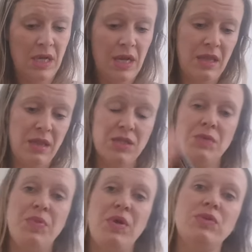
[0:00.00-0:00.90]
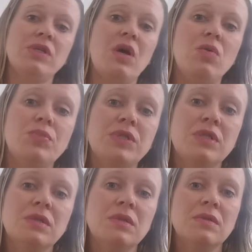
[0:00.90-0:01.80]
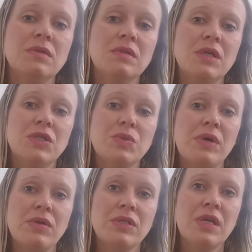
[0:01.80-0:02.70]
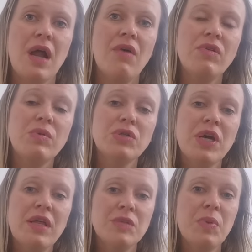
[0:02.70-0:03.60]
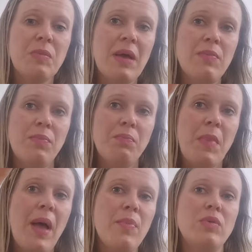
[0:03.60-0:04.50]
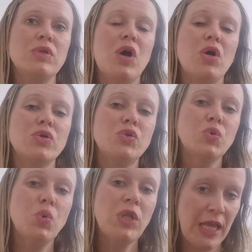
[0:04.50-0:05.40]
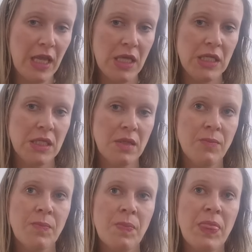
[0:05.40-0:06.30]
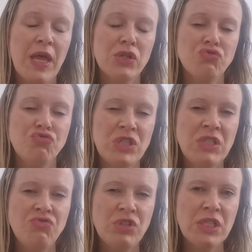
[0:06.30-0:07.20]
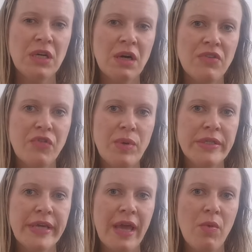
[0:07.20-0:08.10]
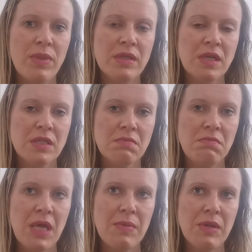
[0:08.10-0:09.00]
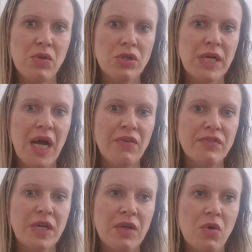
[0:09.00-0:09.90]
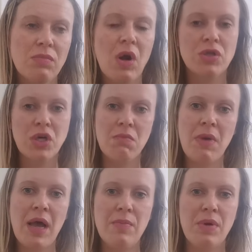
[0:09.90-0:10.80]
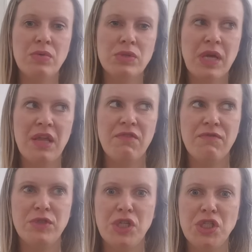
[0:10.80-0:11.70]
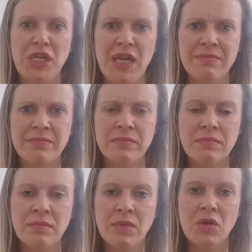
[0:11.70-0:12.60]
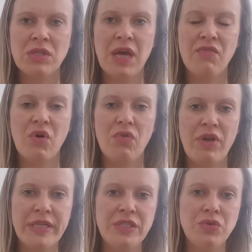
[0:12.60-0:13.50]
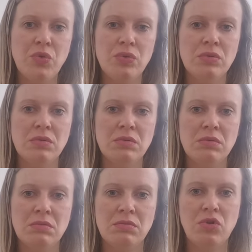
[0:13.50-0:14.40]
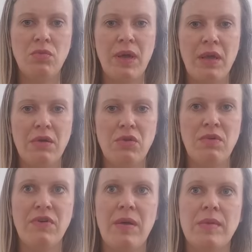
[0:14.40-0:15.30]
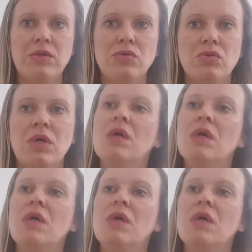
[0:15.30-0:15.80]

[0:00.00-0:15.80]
And then there's the brow sculpt as well that's there. I really want to try this, but my eyebrows are so light that it's really, really hard for me to get one that doesn't make me look daft uh, or, or turn my eyebrows kind of gingery because I have got a ready tone through my hair and through my family. So,